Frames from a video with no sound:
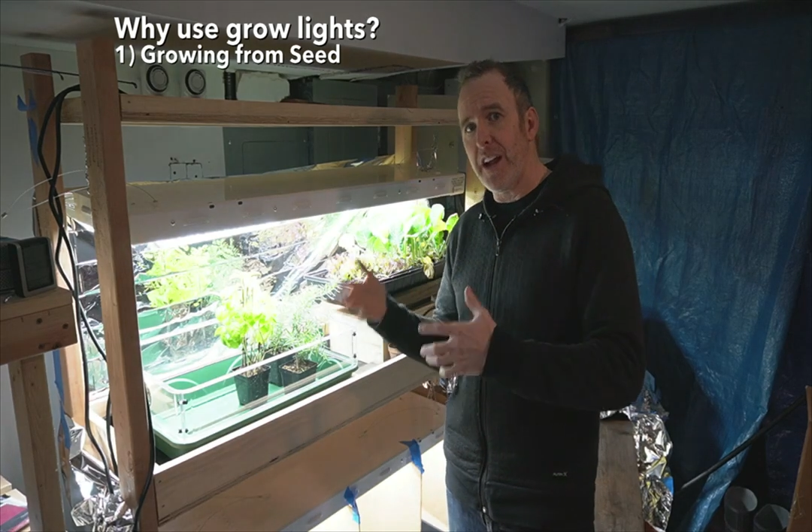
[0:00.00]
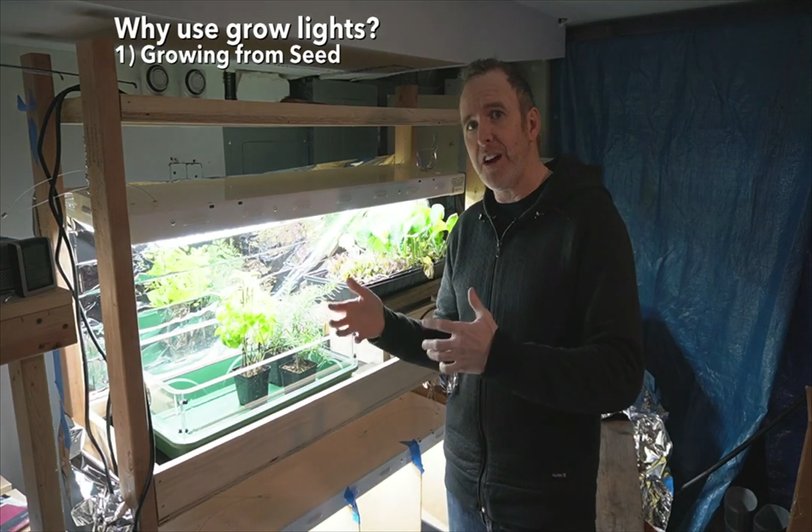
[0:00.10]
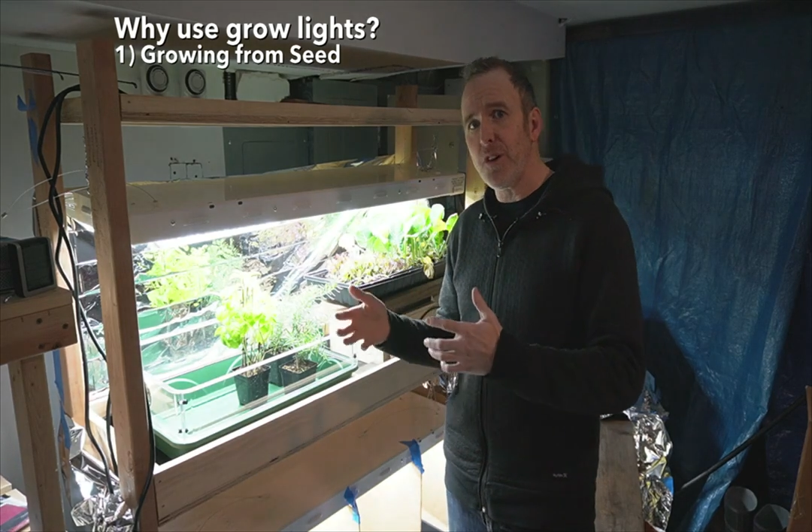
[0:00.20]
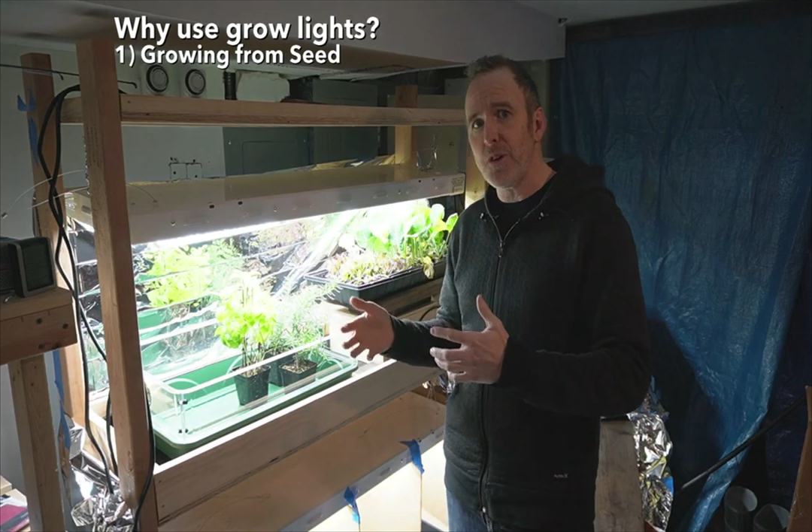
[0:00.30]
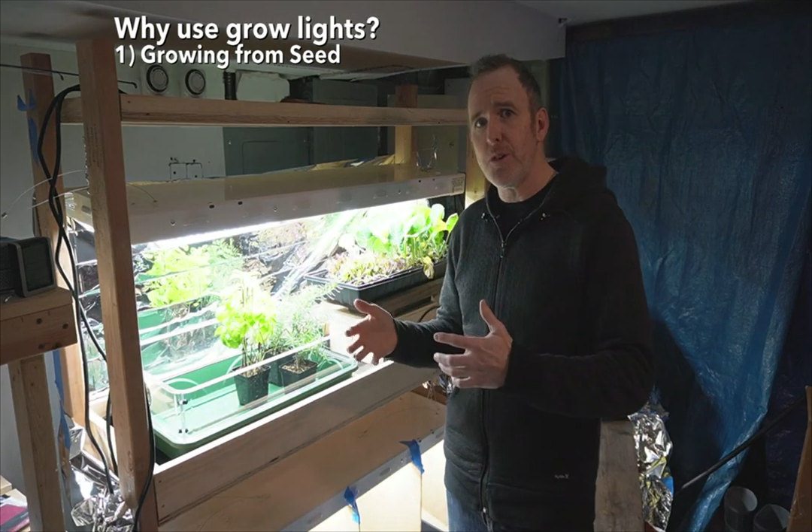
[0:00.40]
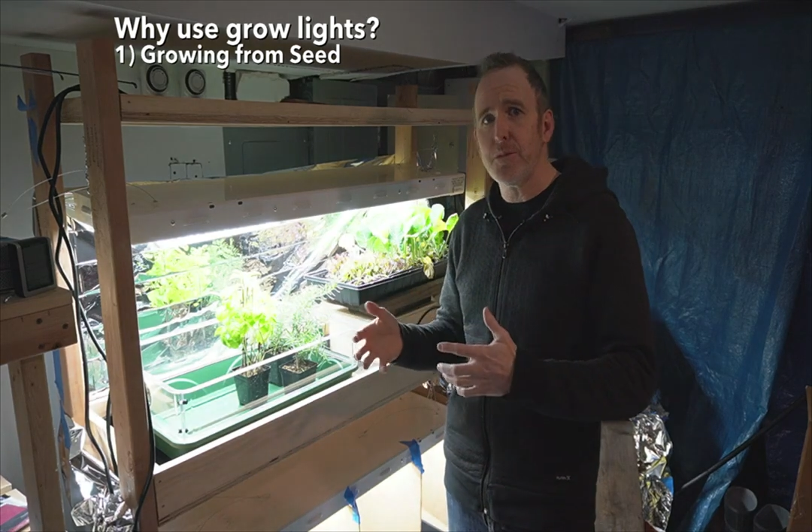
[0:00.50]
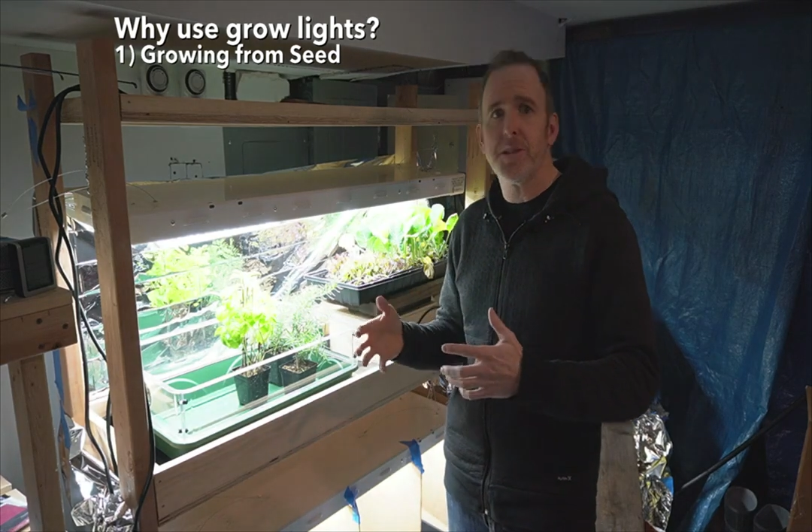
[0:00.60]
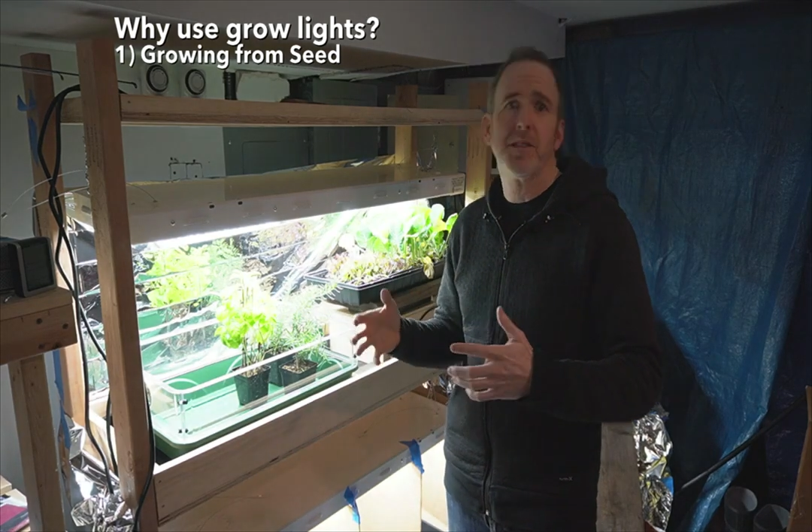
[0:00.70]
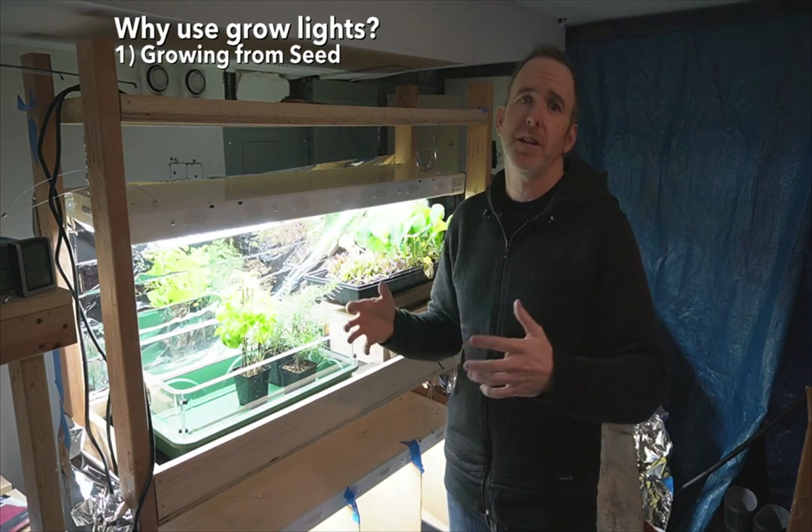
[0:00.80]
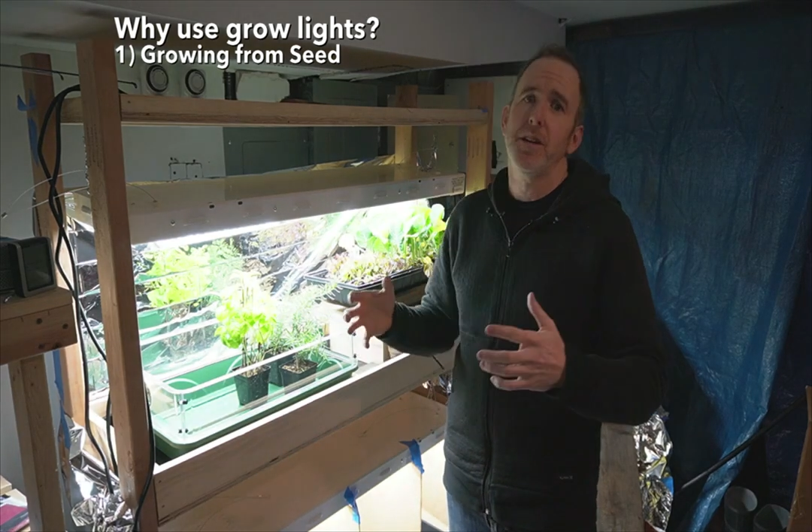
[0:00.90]

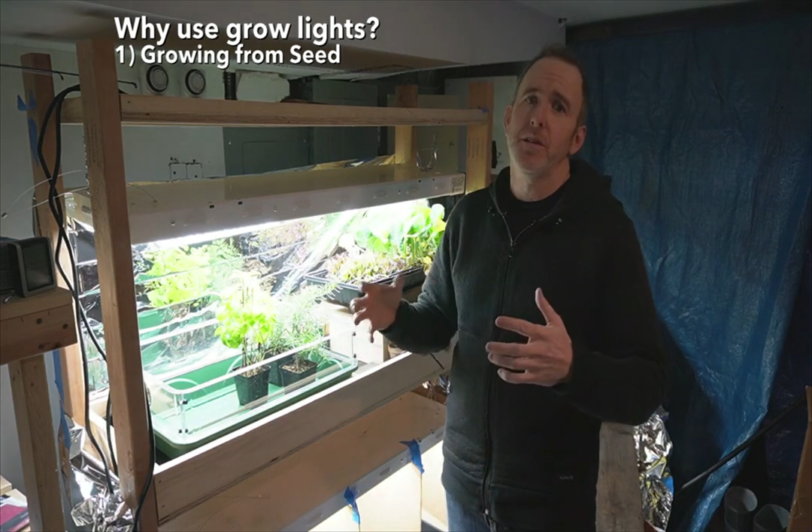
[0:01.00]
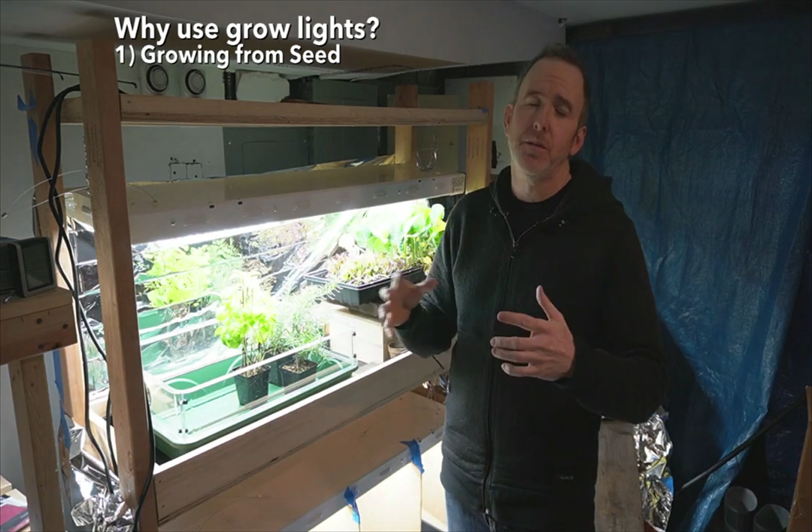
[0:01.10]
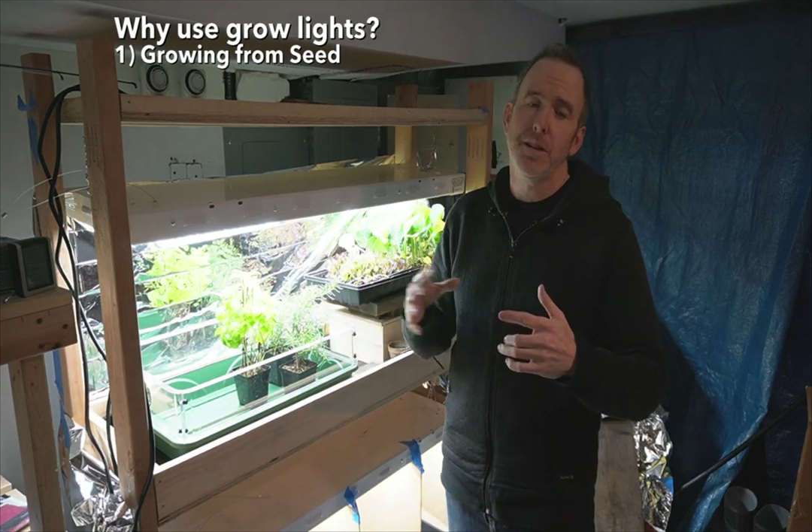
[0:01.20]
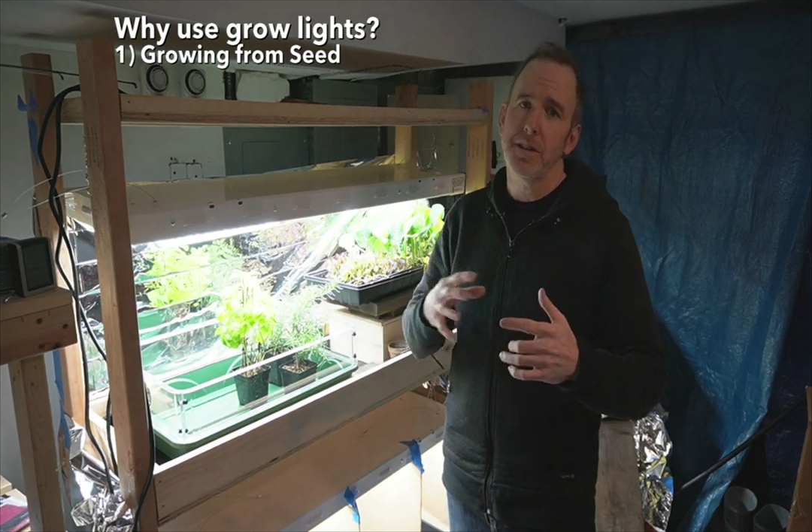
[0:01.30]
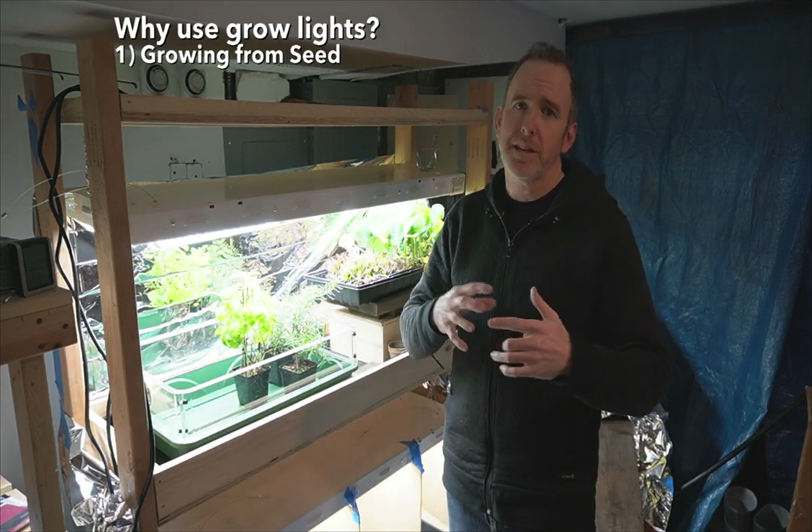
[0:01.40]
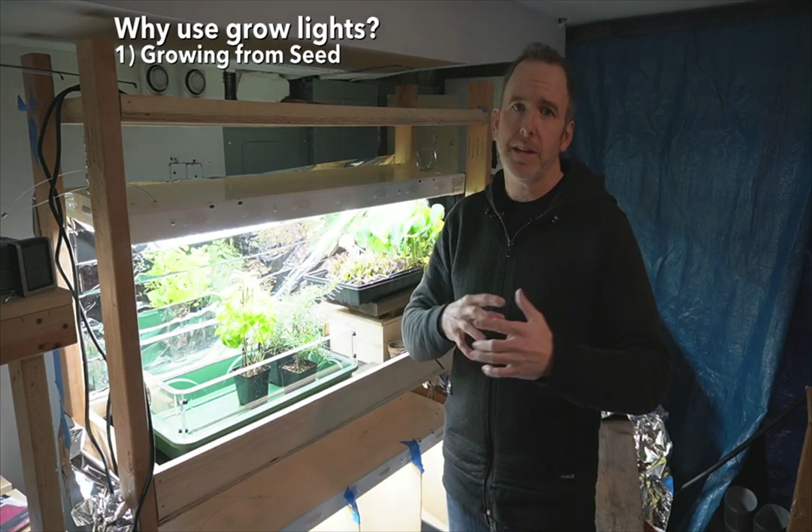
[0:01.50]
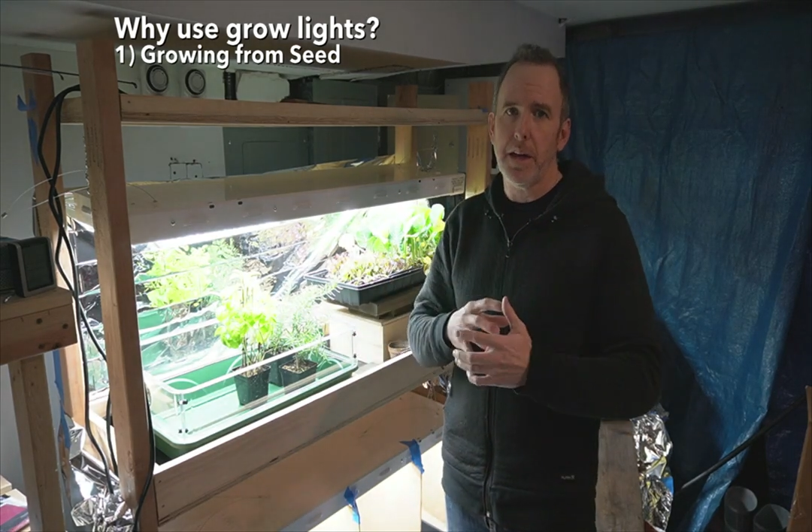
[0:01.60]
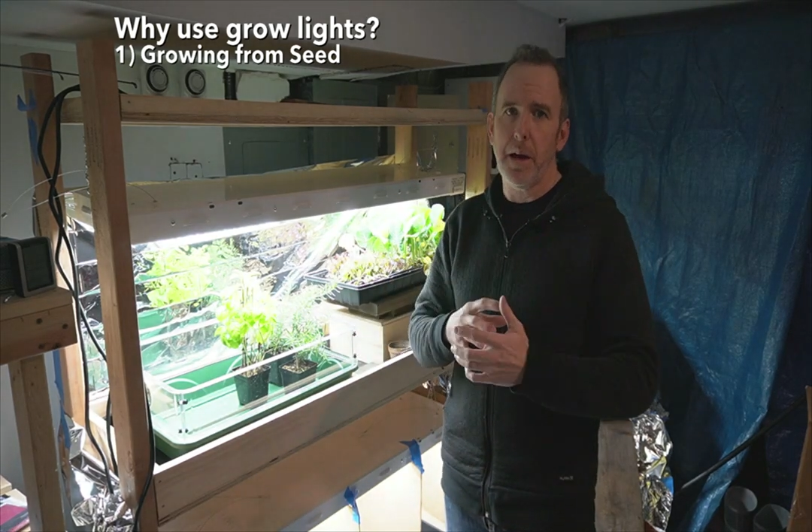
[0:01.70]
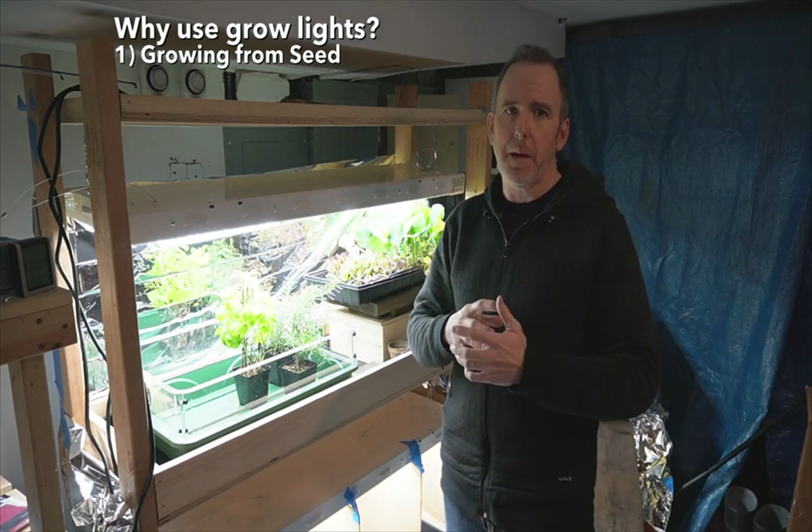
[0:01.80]
heirlooms, really